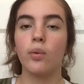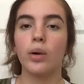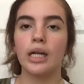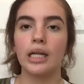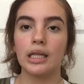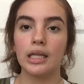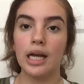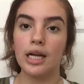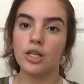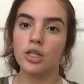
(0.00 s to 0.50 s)

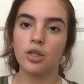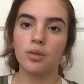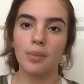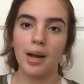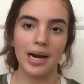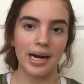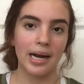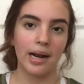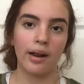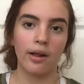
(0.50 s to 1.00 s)
while
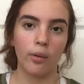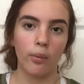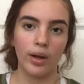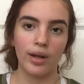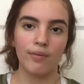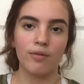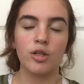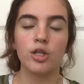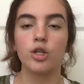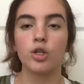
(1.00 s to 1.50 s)
electromagnetic
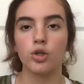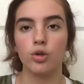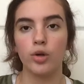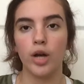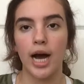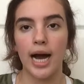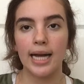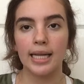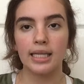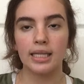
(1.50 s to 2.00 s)
waves do
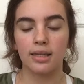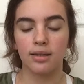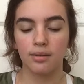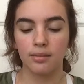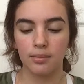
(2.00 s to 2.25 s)
not.